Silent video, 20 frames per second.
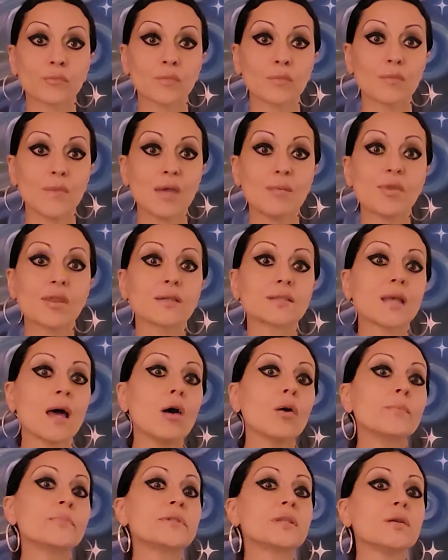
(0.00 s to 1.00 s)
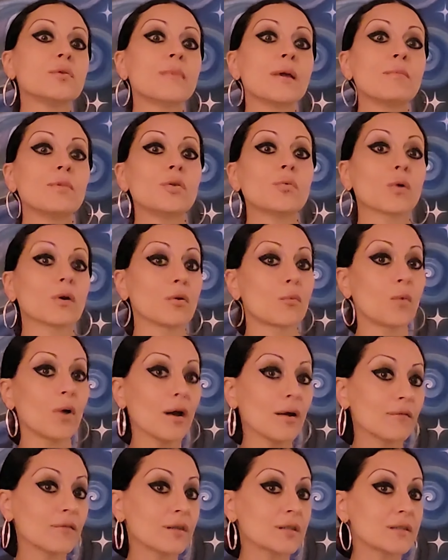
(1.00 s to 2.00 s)
maybe this helps you, maybe you weren't
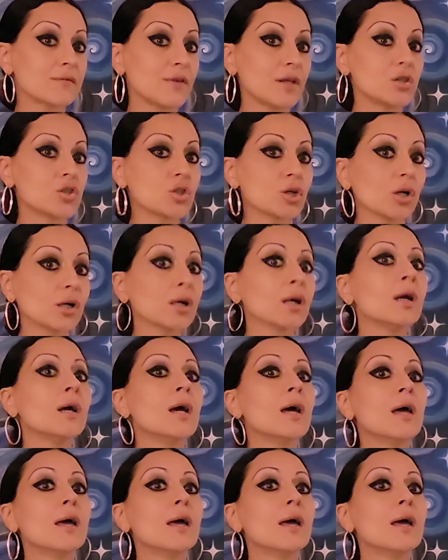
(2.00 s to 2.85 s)
aware of this feature,